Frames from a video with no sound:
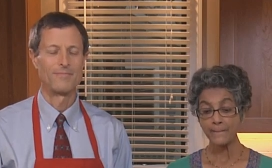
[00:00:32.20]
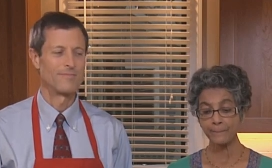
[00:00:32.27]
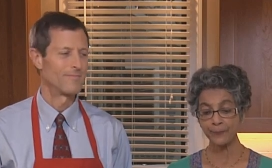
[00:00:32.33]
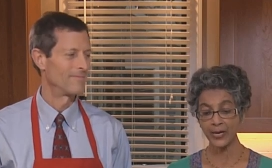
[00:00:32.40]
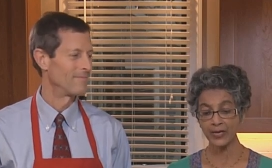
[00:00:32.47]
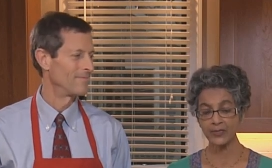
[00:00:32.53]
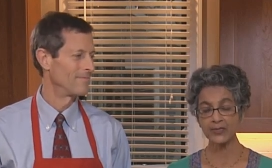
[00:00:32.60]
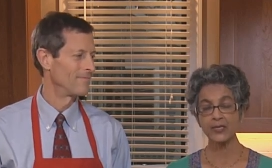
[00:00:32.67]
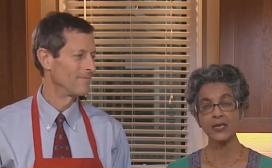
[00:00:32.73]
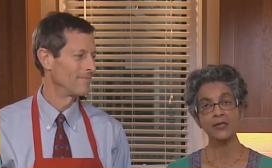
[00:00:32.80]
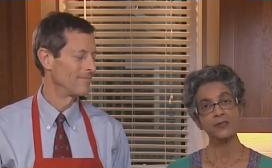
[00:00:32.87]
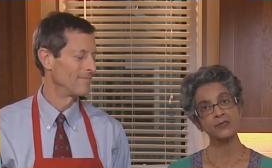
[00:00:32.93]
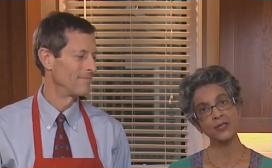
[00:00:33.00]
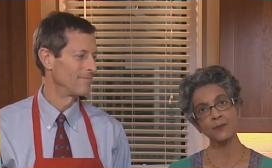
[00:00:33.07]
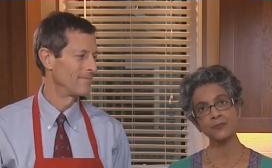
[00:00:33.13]
Speaker 1: But
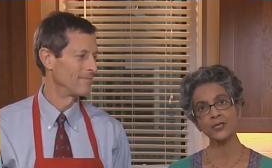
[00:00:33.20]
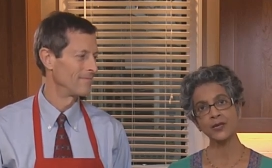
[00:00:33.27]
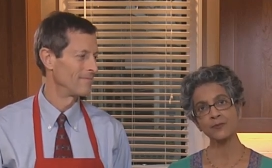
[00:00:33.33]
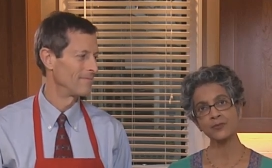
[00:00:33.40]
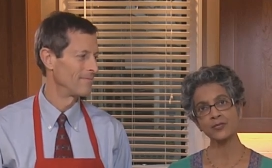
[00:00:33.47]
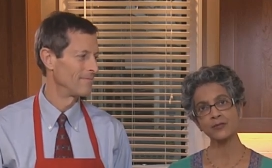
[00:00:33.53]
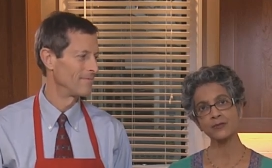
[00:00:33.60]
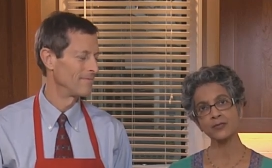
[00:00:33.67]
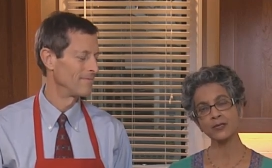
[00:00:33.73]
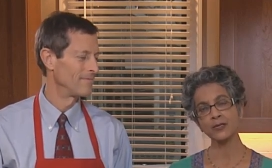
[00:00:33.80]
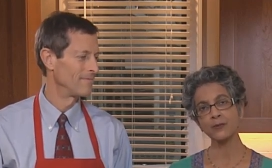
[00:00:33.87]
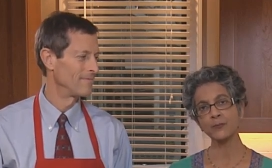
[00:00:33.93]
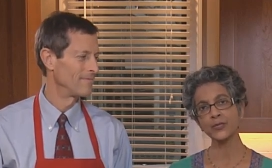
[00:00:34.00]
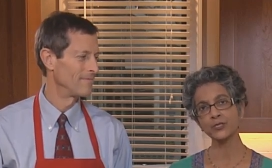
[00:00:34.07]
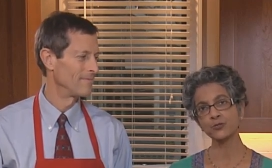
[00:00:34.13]
sometimes there's a
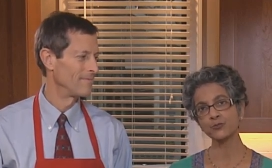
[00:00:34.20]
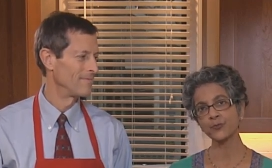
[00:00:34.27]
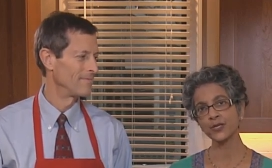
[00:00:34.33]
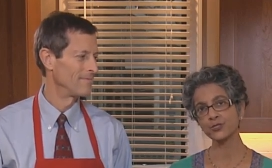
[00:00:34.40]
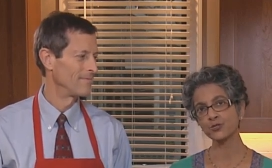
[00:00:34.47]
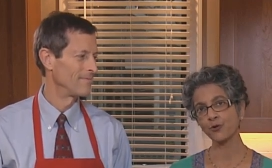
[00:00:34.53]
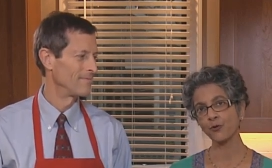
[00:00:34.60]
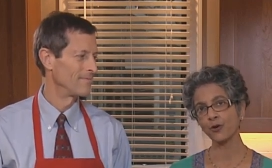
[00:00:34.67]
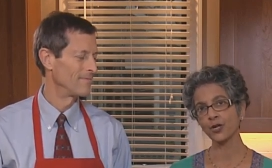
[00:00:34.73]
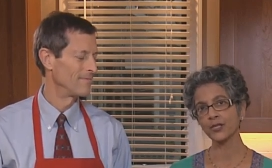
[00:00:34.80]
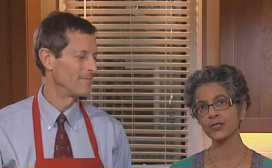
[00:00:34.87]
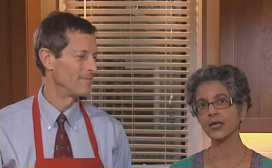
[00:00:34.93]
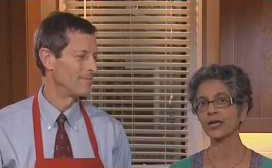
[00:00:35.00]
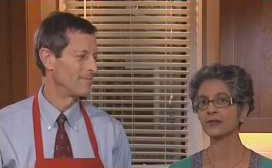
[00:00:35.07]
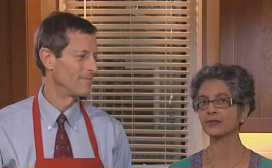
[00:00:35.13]
little bit too much
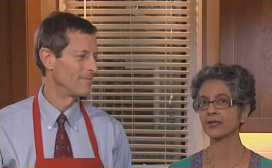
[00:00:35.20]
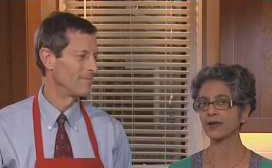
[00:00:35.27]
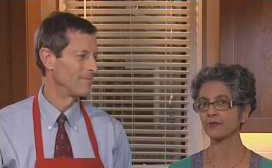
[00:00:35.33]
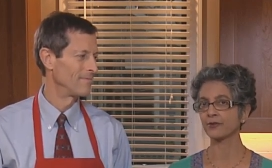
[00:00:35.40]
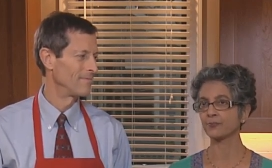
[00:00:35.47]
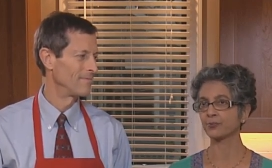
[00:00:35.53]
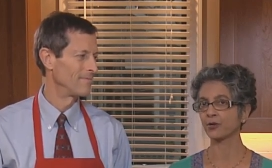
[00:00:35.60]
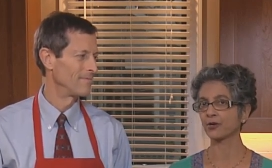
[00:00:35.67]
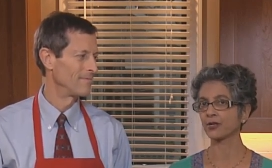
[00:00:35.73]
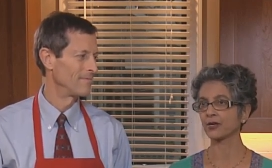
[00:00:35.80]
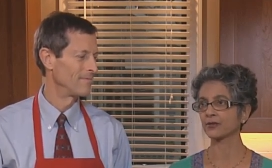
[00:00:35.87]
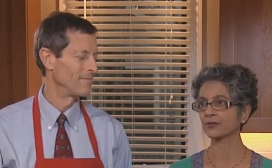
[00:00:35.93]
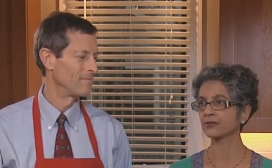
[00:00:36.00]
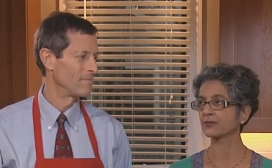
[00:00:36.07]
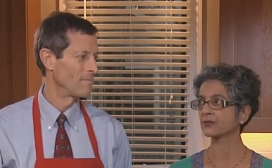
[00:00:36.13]
oil and dairy
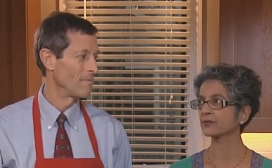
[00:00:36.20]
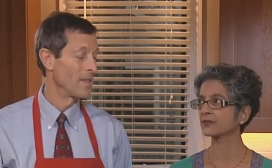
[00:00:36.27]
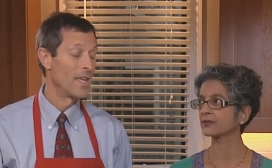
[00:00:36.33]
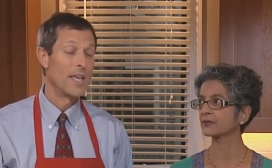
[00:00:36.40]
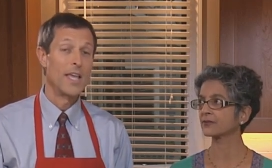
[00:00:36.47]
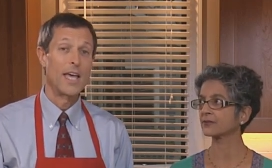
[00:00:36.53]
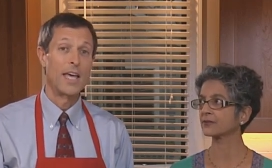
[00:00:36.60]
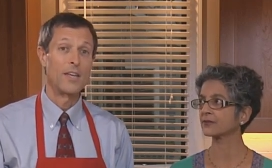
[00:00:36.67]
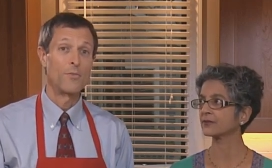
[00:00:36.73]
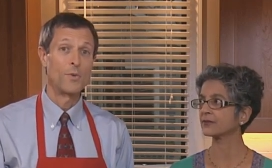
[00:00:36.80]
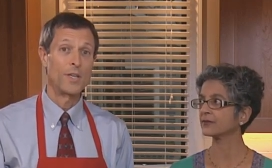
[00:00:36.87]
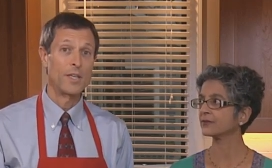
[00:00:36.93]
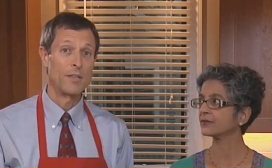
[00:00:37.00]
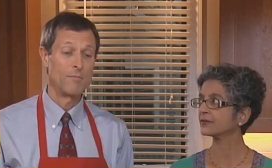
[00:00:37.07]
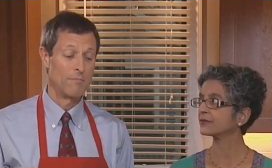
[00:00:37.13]
products.
Speaker 2: And if
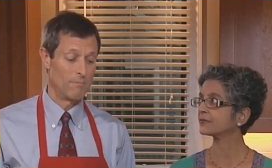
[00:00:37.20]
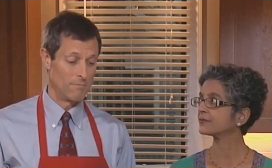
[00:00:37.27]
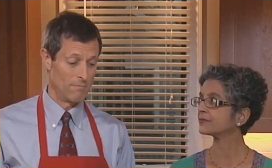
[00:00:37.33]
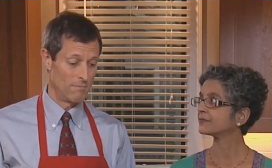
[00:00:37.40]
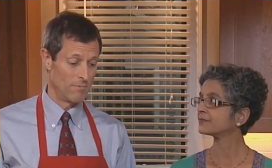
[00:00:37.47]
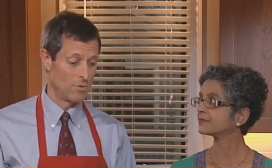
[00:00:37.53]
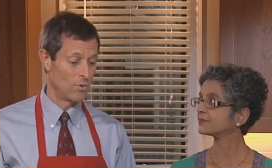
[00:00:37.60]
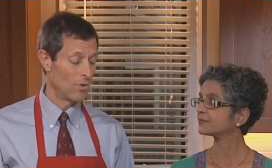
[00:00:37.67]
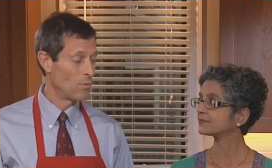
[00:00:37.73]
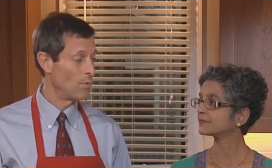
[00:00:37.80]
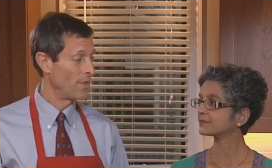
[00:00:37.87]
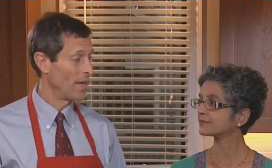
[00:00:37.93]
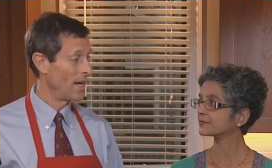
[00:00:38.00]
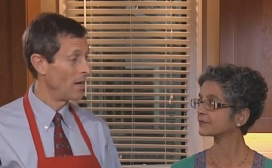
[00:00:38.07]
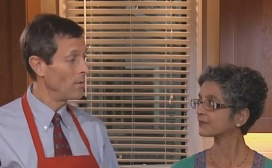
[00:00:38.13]
we can cook
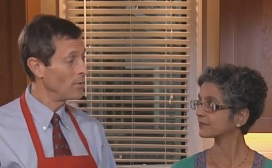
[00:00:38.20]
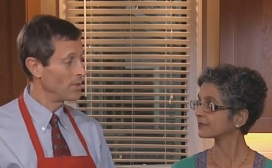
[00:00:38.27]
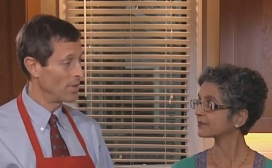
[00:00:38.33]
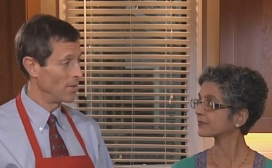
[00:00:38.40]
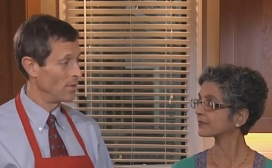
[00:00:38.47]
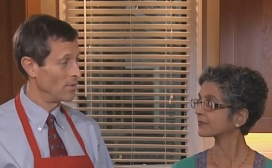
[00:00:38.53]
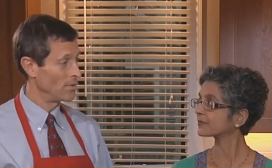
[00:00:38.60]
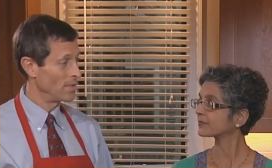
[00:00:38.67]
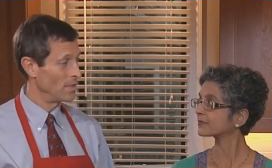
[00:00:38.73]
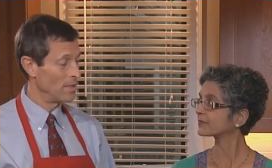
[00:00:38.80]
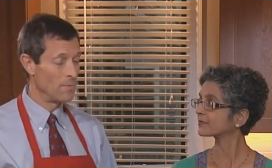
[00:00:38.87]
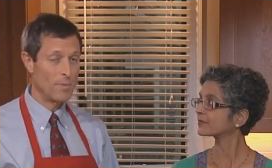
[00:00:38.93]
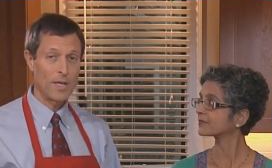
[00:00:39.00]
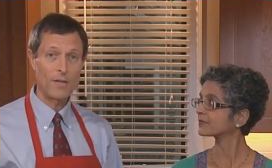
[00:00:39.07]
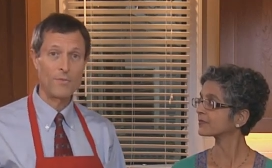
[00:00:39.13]
without those,
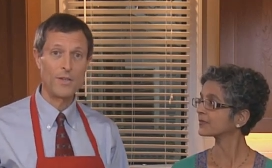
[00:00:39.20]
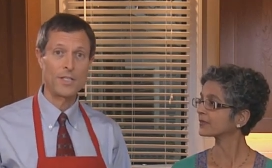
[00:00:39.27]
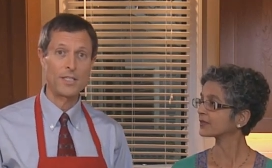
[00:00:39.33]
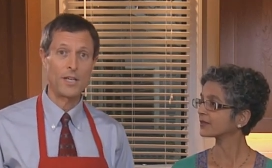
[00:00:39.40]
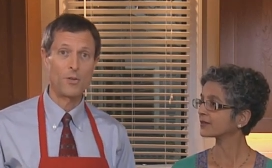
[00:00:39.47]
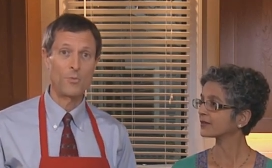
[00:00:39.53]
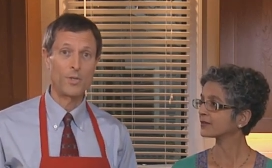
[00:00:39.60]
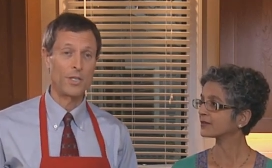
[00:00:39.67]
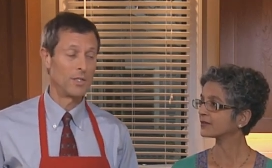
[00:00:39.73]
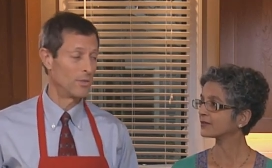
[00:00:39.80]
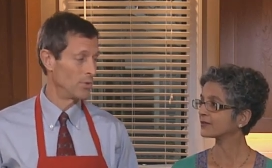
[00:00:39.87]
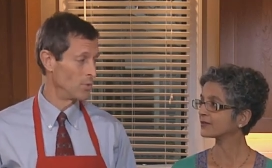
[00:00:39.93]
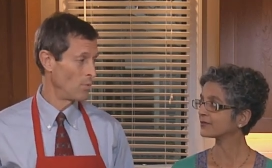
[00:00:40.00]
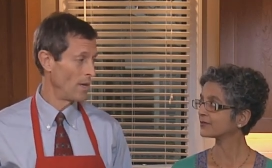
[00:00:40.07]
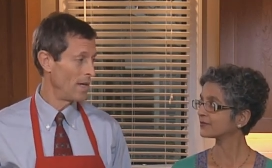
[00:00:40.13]
the benefits are we're going
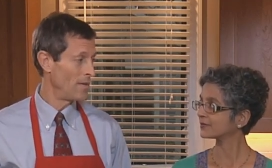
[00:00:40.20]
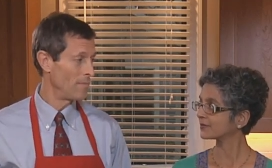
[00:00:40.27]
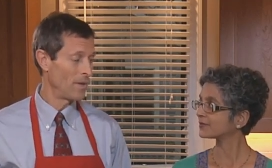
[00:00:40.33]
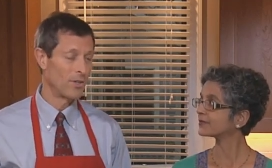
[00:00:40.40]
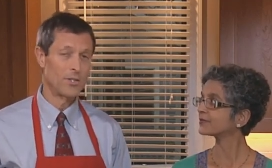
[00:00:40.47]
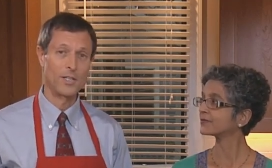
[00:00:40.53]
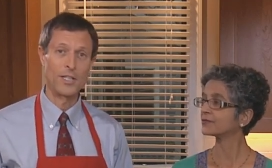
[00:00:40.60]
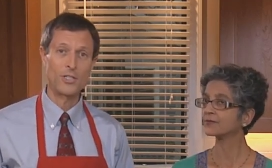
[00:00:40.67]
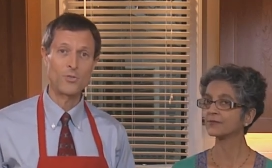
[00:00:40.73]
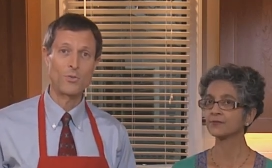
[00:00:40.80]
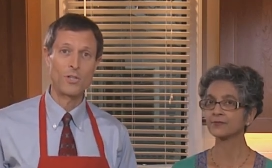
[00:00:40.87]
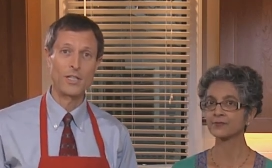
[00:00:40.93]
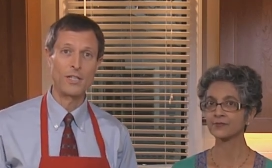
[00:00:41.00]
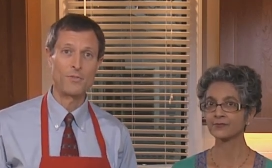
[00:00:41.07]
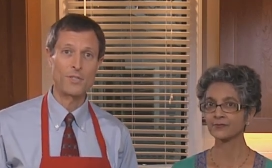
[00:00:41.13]
to lose weight, our
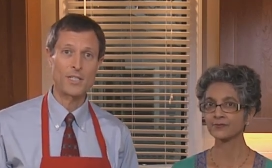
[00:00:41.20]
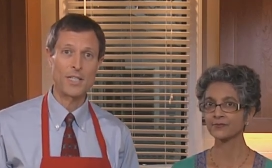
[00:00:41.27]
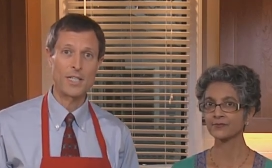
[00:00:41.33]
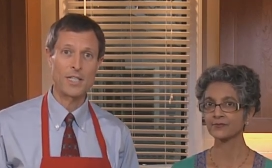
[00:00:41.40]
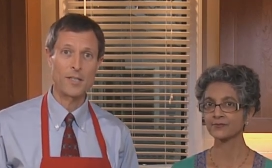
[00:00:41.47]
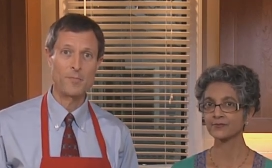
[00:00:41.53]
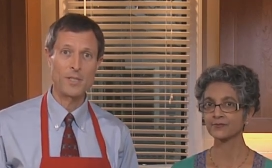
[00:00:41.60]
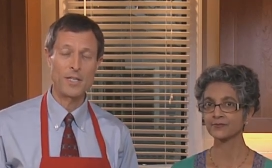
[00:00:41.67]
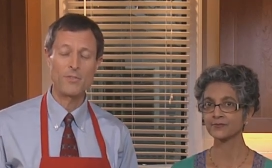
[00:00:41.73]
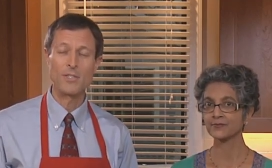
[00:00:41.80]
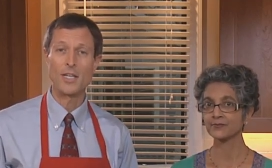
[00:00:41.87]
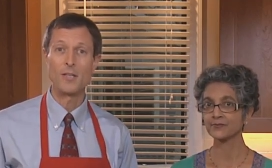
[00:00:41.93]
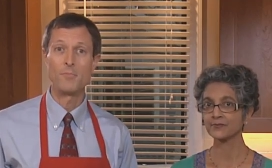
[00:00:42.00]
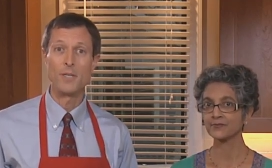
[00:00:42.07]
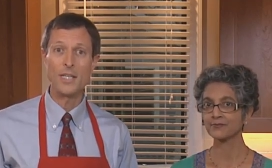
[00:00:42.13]
cholesterol level is going to come down,
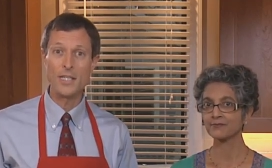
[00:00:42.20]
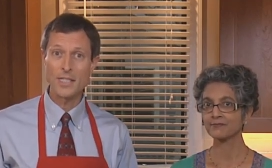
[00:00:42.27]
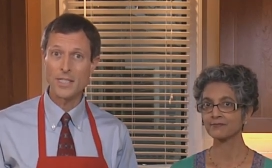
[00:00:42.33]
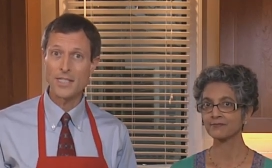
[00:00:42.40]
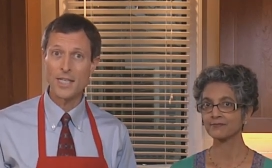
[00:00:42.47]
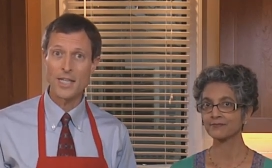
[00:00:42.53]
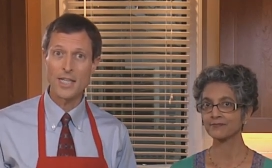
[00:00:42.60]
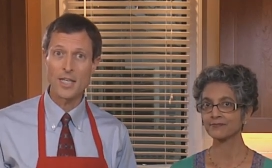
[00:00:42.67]
diabetes is going